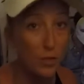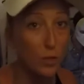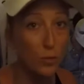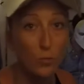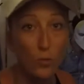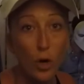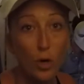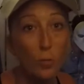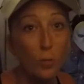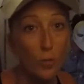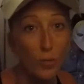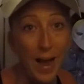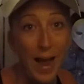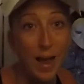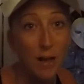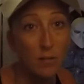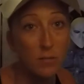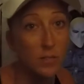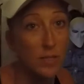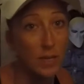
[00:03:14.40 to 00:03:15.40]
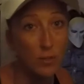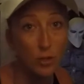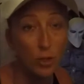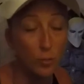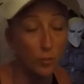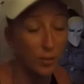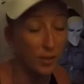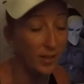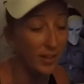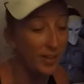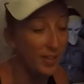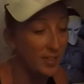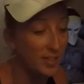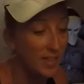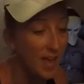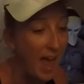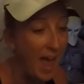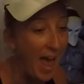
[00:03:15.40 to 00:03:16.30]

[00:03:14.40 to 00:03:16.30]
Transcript: to roam around as you please.